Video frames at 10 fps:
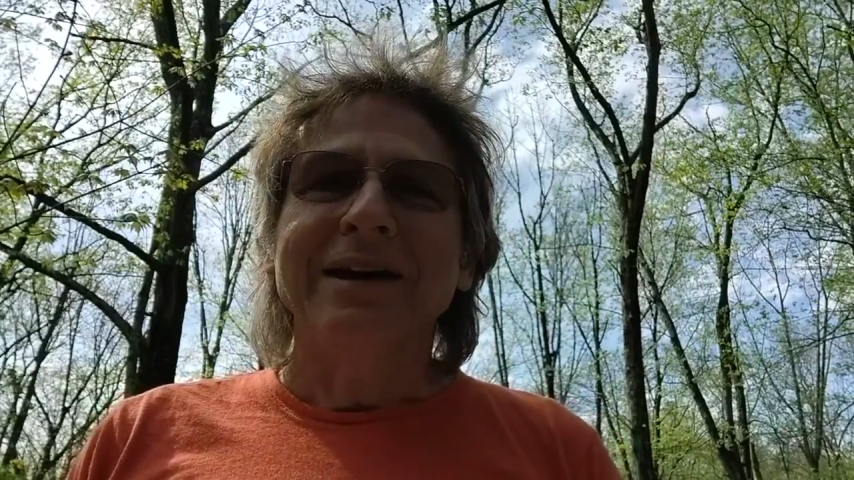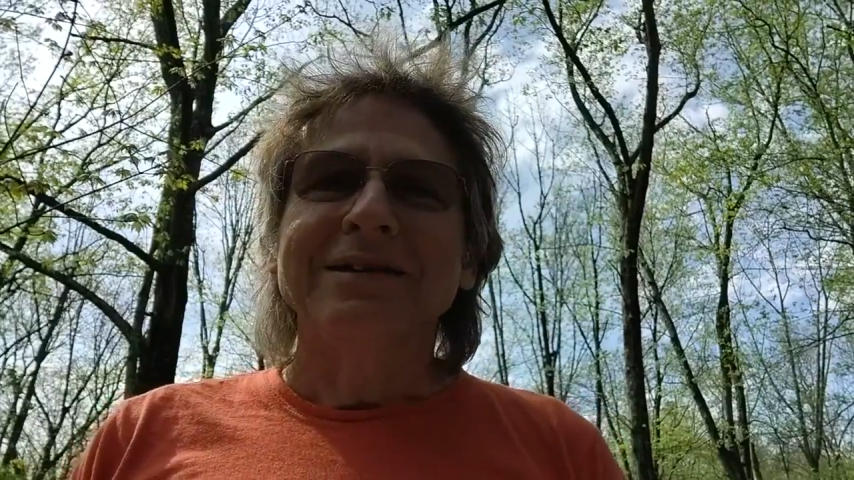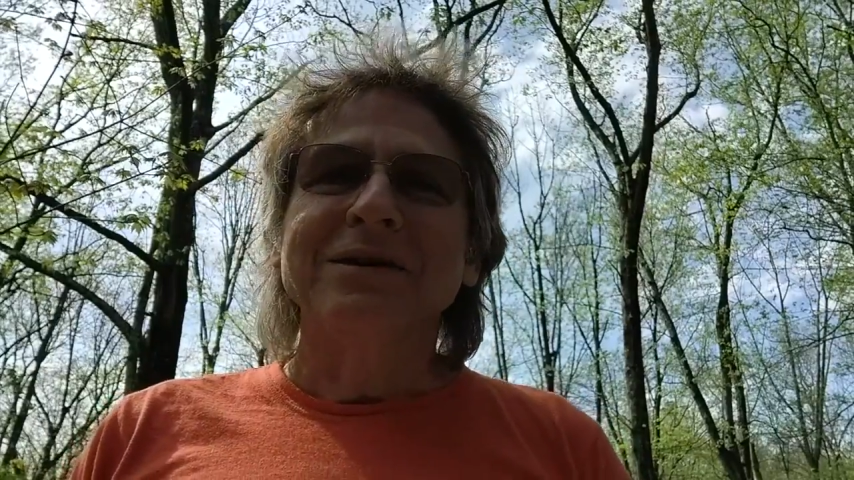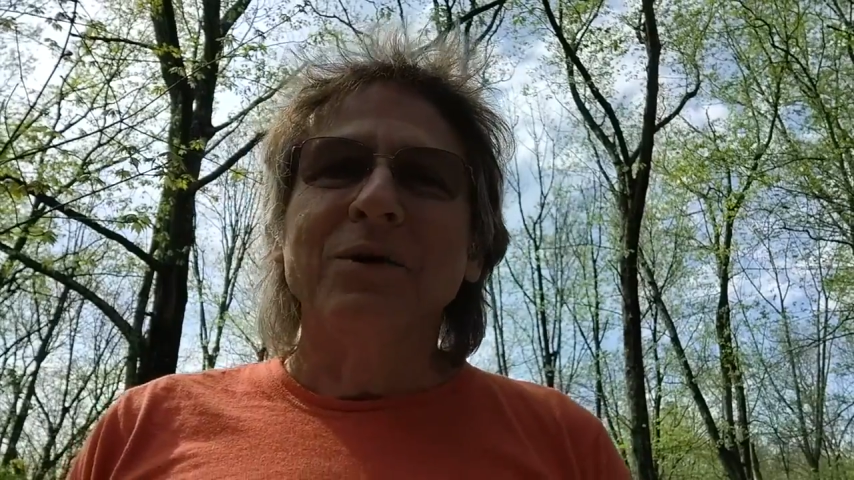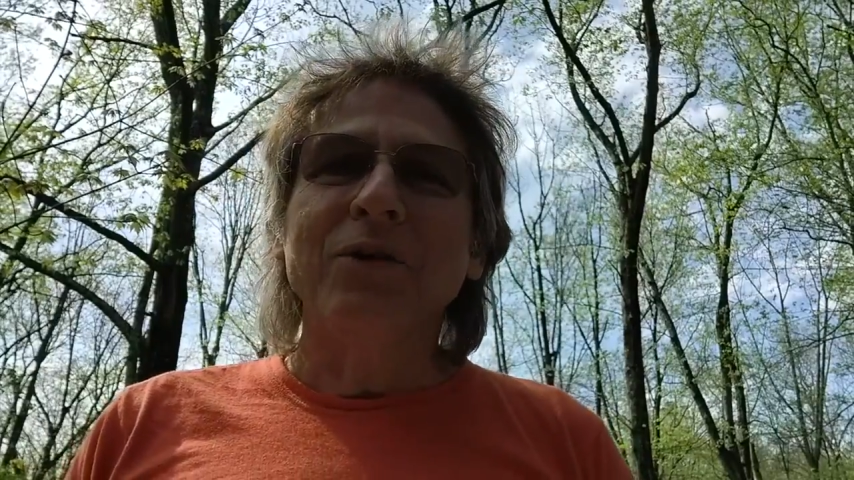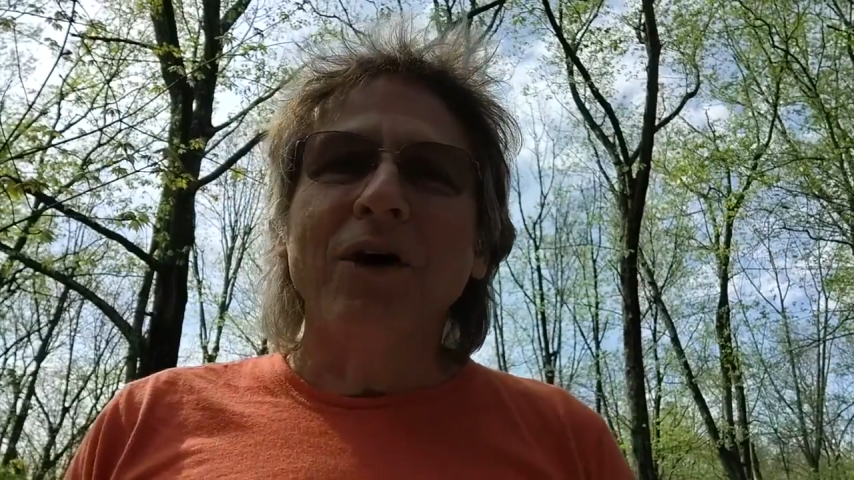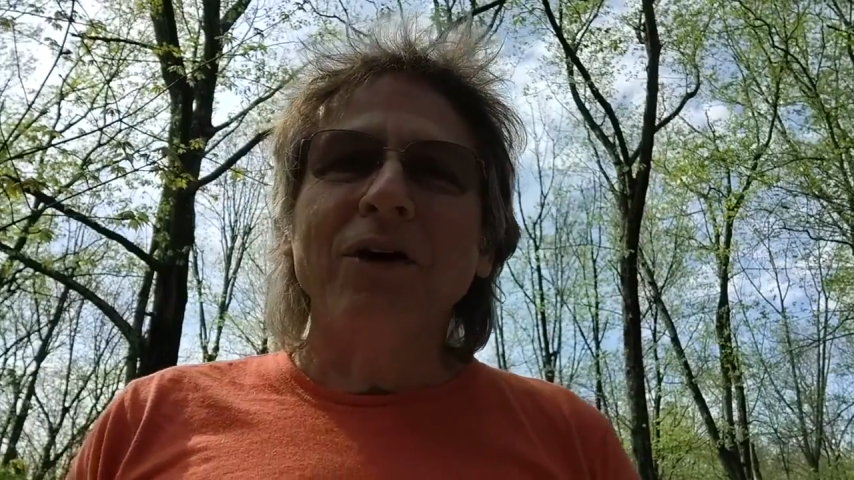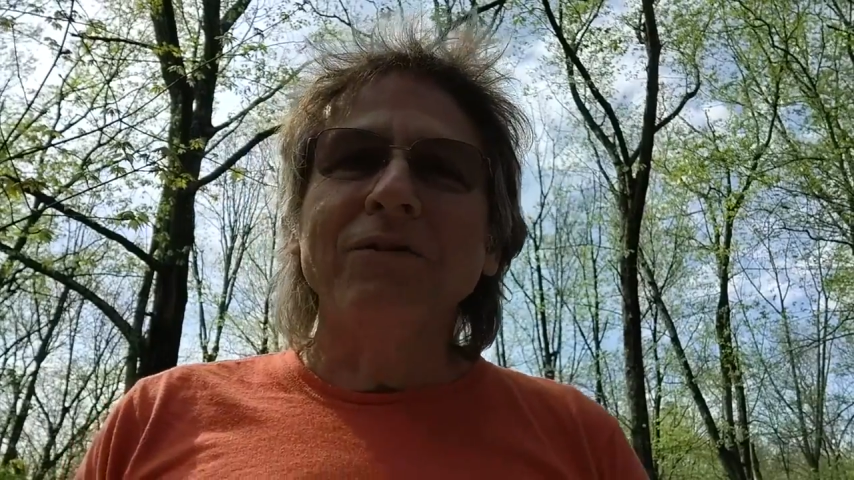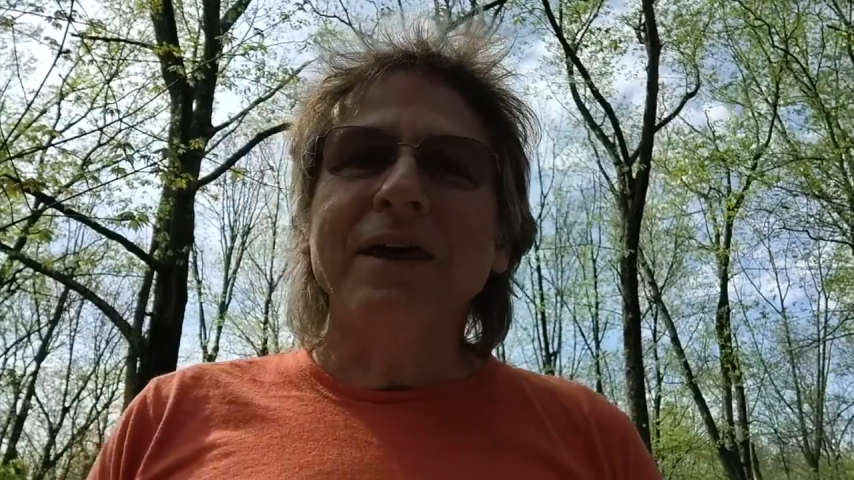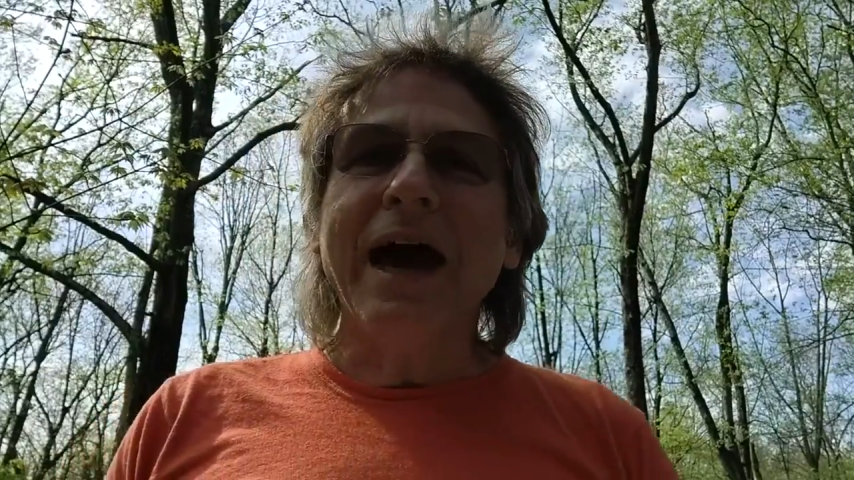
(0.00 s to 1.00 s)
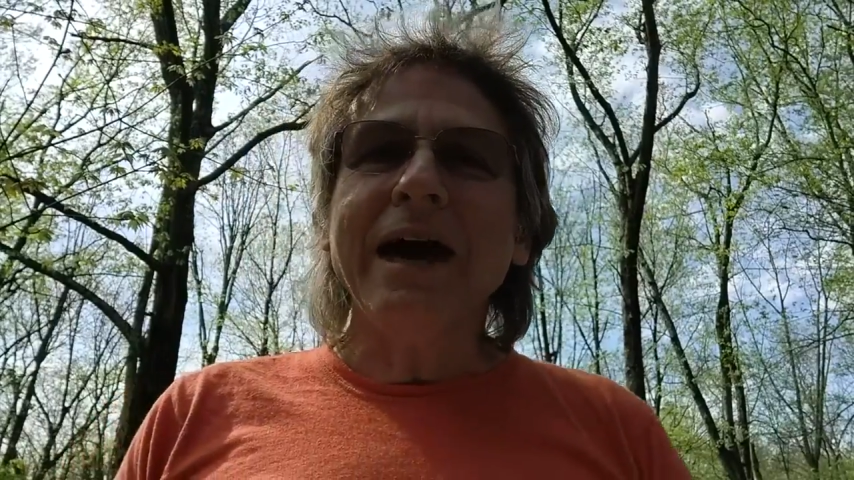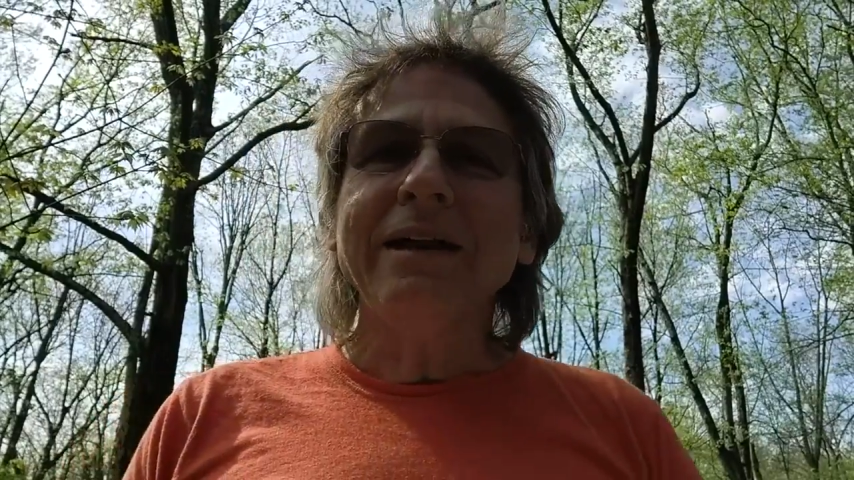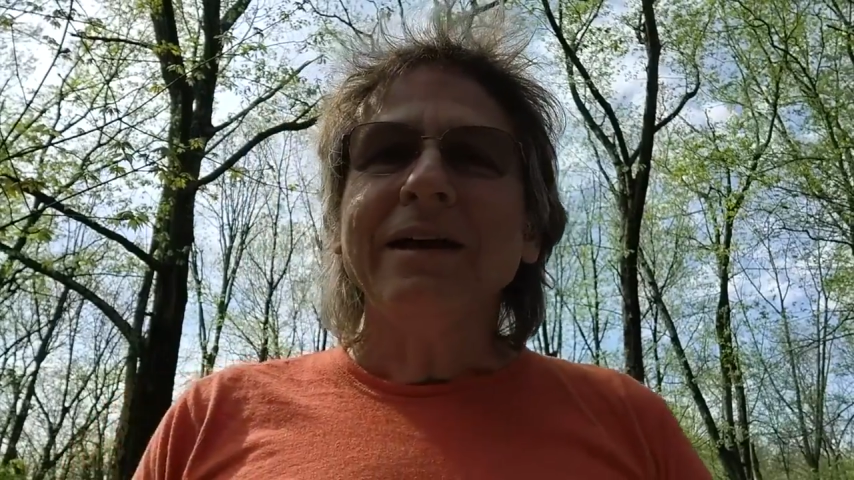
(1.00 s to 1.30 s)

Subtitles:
So with all of that,